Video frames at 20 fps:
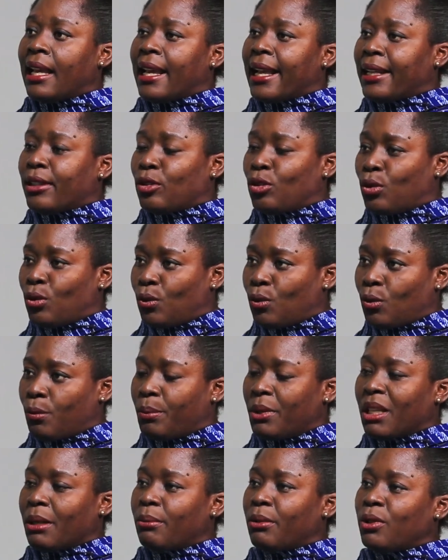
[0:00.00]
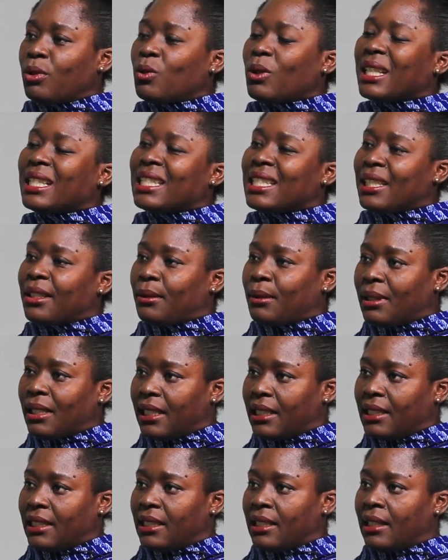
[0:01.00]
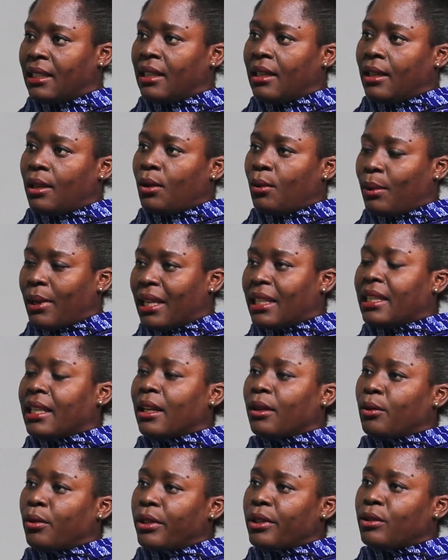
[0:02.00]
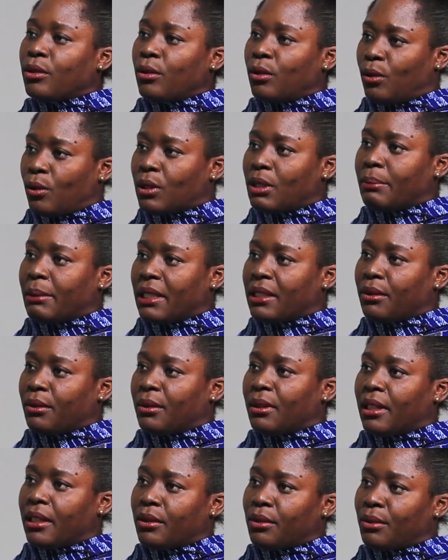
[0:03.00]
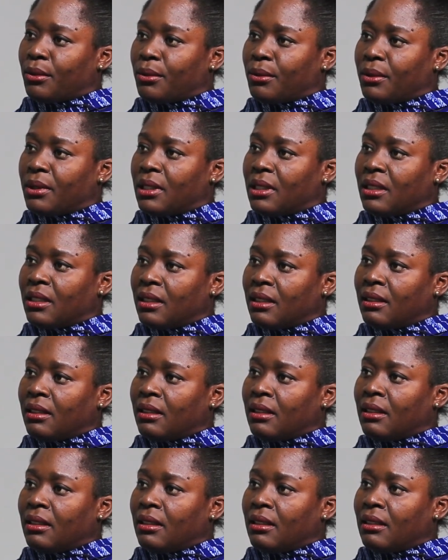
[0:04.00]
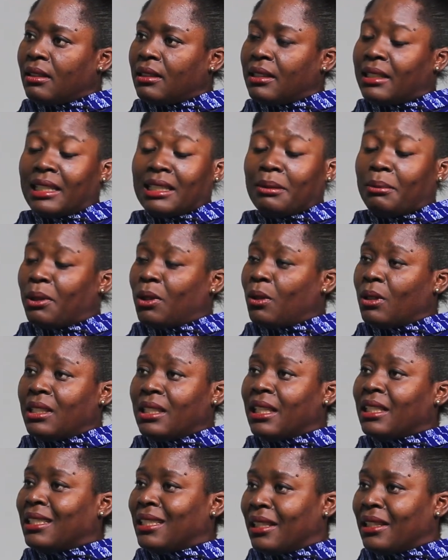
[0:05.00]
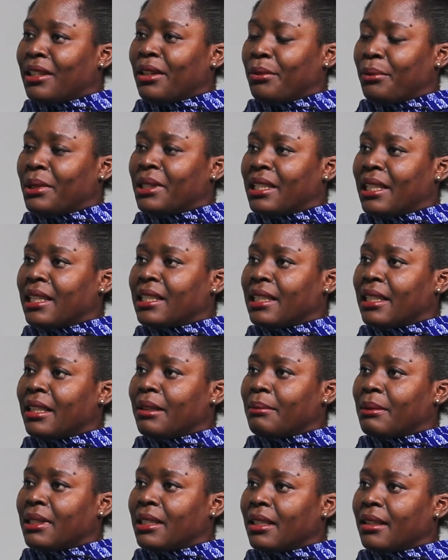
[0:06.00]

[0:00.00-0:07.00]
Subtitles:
and two, be able to articulate why they are going to those particular schools. Just because they did the research themselves.